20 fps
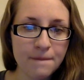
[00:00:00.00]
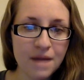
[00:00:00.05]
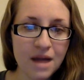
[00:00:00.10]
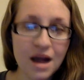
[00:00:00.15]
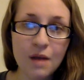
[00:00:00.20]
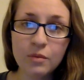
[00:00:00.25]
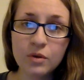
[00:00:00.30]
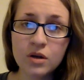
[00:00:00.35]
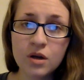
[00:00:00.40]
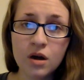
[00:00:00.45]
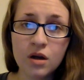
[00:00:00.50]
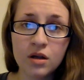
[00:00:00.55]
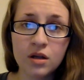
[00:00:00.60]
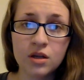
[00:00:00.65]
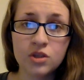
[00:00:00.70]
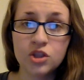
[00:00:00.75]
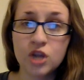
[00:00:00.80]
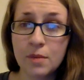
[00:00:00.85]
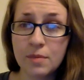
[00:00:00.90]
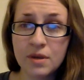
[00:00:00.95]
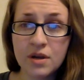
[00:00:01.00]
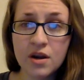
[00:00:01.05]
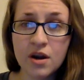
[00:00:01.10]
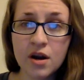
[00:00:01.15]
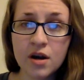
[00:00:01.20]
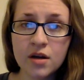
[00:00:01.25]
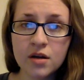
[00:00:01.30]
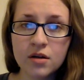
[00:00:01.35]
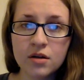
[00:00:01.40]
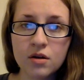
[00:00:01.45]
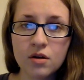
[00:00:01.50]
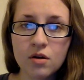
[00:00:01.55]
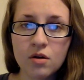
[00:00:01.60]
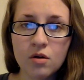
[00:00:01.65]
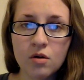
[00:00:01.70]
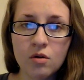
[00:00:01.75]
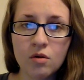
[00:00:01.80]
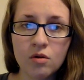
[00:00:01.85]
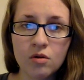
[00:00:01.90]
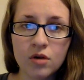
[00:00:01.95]
I would call it a shopping cart
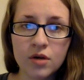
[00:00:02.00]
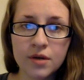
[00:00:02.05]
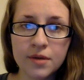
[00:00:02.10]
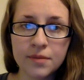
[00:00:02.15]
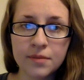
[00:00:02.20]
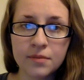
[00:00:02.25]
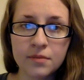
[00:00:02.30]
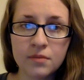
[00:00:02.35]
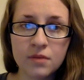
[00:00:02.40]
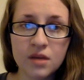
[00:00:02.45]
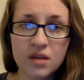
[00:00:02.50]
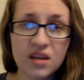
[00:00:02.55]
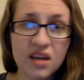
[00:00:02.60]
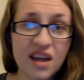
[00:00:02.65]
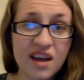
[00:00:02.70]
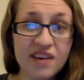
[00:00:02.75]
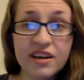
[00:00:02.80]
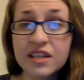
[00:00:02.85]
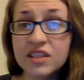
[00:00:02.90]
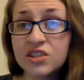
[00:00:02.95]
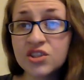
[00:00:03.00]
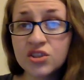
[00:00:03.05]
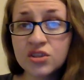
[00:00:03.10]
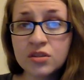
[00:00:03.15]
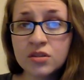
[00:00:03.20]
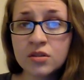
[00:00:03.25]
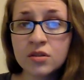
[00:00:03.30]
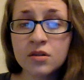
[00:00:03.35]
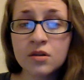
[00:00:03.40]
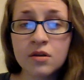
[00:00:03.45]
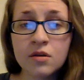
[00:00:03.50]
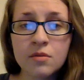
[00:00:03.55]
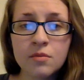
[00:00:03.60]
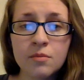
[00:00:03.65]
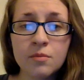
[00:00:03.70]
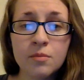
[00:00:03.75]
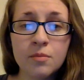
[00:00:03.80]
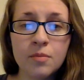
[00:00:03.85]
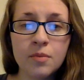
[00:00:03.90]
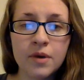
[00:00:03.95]
or a carriage,
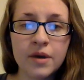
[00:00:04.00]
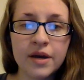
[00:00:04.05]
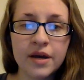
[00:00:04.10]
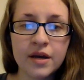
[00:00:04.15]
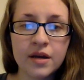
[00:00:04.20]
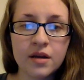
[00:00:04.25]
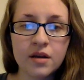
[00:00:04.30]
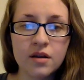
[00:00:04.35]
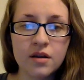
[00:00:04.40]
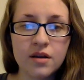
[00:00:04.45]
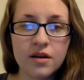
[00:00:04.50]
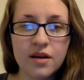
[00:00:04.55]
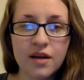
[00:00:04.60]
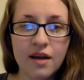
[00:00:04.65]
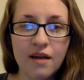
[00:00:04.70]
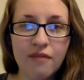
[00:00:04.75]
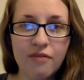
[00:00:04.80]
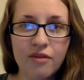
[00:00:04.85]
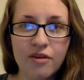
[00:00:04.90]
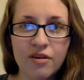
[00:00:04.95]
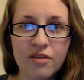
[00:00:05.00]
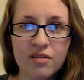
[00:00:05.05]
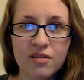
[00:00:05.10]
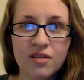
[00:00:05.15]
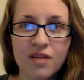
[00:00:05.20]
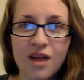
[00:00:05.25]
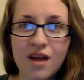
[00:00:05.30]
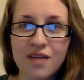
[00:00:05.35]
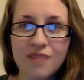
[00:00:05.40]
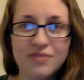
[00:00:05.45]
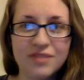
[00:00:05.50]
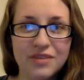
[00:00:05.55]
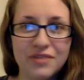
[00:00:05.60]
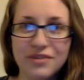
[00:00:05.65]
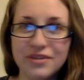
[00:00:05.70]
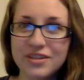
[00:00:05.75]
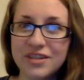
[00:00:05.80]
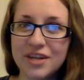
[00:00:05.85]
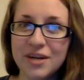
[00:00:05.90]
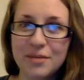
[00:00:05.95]
but I've heard a lot of
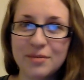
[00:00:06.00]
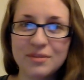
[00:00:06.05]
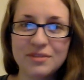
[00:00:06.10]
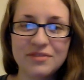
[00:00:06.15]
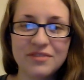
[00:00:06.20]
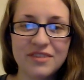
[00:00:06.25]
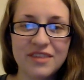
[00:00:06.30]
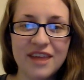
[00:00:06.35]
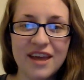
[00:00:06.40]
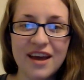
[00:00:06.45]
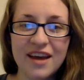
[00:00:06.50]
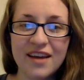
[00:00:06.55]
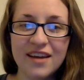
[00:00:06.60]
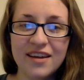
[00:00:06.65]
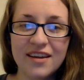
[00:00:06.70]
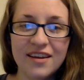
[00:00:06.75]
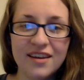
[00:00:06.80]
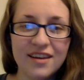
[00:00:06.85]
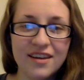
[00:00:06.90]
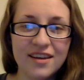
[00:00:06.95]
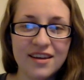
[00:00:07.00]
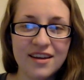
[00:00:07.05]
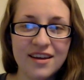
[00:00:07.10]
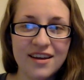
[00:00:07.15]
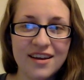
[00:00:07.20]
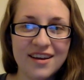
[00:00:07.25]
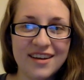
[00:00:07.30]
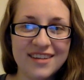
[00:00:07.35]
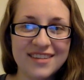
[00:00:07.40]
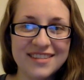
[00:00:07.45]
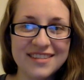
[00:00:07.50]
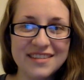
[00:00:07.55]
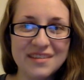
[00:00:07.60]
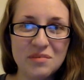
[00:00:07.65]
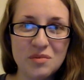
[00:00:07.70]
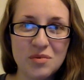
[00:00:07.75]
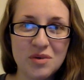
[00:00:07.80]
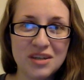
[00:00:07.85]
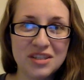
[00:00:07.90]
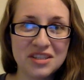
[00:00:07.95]
different terms for that since I've
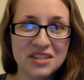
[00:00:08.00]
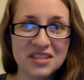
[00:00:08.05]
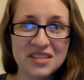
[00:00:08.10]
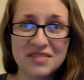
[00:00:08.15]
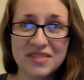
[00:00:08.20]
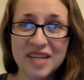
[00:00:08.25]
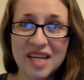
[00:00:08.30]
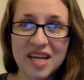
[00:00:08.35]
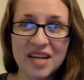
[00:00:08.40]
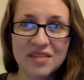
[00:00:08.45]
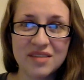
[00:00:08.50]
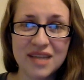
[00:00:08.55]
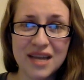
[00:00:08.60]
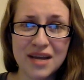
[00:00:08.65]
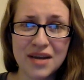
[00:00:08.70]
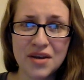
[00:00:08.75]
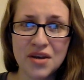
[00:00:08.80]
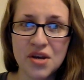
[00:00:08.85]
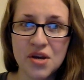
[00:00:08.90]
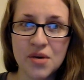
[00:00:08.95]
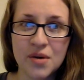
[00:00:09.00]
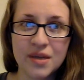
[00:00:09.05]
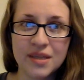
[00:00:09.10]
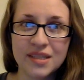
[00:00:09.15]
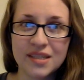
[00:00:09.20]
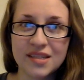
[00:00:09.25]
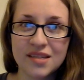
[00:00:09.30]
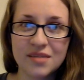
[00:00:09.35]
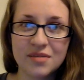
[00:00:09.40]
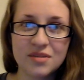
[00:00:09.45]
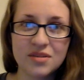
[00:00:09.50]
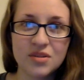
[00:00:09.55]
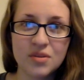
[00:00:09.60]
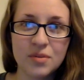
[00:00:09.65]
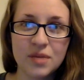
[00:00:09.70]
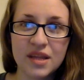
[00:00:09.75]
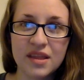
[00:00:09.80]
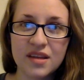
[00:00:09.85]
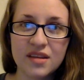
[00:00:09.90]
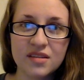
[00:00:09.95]
been watching these videos. I had no idea there were so
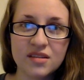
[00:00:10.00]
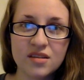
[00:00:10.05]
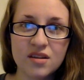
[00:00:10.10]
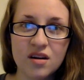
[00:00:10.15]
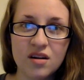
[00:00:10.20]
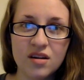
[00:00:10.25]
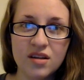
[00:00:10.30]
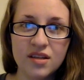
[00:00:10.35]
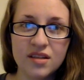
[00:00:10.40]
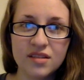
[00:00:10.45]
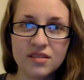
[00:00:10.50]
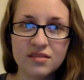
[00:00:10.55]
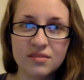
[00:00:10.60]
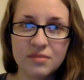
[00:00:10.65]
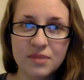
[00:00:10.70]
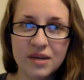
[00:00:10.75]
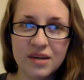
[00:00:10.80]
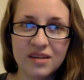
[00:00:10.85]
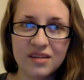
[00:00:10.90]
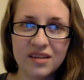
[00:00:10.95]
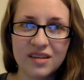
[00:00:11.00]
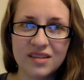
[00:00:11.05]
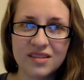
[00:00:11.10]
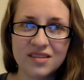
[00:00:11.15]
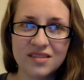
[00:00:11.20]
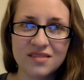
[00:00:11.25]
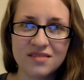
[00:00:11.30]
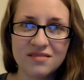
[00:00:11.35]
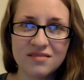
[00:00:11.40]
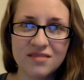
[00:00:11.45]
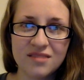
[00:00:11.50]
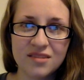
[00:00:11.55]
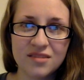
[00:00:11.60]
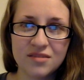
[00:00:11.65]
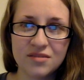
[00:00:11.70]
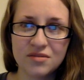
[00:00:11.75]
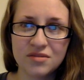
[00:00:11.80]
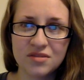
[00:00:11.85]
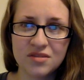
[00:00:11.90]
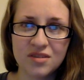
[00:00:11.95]
many things to call it. Apparently it's
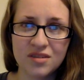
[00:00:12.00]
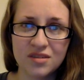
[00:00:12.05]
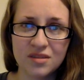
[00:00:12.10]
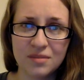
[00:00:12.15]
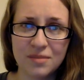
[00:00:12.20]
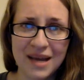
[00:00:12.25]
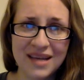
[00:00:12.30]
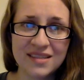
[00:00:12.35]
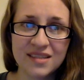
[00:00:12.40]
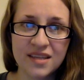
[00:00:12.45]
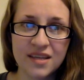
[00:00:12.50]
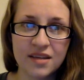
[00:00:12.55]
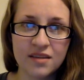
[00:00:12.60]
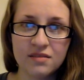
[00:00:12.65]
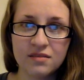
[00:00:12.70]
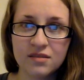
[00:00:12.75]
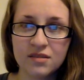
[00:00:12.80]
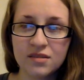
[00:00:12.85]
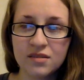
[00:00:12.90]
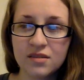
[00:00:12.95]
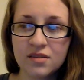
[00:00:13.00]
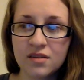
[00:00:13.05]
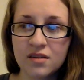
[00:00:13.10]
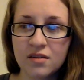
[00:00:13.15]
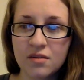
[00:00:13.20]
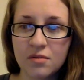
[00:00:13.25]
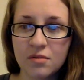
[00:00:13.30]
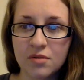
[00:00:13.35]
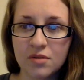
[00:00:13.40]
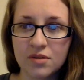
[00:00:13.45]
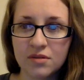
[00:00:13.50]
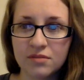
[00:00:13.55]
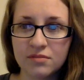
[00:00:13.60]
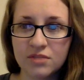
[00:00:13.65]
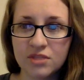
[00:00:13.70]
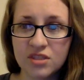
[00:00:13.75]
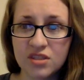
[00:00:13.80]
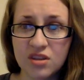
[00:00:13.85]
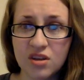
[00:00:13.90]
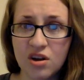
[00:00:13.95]
also just called a basket or
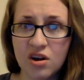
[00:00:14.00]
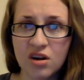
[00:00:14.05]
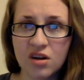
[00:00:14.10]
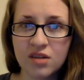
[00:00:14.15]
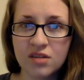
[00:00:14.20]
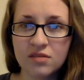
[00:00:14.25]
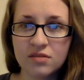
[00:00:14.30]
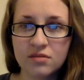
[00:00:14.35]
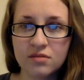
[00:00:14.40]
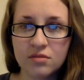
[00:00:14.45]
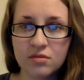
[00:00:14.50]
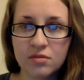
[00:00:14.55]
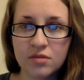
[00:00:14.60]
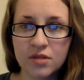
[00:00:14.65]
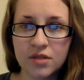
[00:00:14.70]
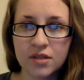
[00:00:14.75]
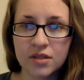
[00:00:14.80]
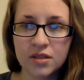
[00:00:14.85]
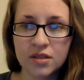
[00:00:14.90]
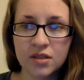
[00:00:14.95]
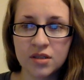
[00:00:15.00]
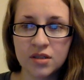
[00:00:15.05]
just a cart or,